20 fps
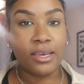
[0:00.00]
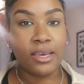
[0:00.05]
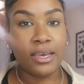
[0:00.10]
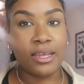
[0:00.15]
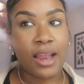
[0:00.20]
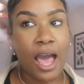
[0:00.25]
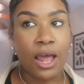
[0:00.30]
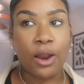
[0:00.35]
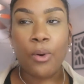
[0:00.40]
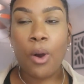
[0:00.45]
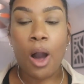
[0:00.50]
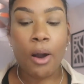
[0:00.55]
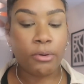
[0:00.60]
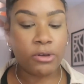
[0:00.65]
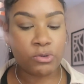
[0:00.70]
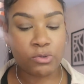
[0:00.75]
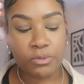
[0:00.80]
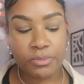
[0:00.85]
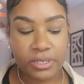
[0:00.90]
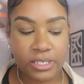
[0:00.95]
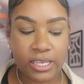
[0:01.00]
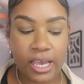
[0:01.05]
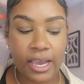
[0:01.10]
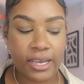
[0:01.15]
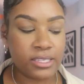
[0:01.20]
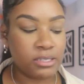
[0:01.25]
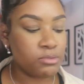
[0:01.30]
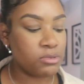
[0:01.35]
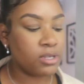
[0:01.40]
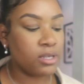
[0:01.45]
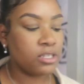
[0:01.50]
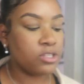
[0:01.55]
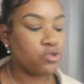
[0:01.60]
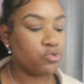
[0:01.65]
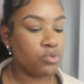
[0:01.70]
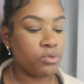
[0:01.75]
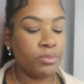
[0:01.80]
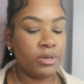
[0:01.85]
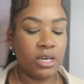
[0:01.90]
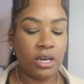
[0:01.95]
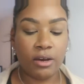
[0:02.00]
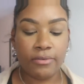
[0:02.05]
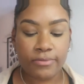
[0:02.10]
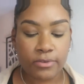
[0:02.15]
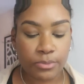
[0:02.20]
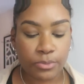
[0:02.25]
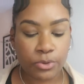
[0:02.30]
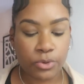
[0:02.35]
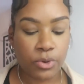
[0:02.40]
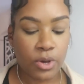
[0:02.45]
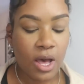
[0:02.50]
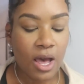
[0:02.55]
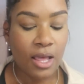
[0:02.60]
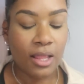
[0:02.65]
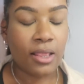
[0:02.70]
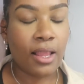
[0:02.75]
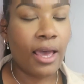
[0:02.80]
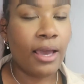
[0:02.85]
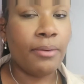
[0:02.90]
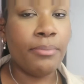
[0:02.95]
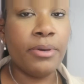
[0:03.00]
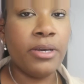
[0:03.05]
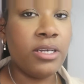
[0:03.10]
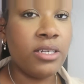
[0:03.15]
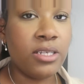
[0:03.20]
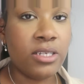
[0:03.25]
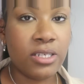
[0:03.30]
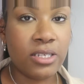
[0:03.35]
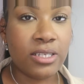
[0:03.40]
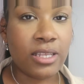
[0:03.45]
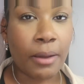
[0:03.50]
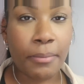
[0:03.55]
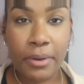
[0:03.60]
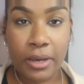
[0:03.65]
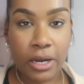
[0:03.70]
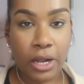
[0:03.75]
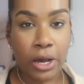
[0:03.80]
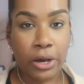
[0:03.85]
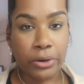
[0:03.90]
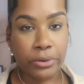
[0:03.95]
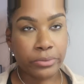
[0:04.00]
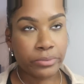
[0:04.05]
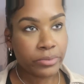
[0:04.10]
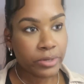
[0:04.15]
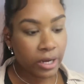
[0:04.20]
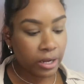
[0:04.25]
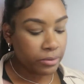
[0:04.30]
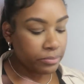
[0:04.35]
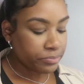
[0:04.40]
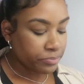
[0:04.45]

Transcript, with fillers: And I don't always want to be tight. Sometimes you want to be comfortable. Like, bitch, stop being a hoe.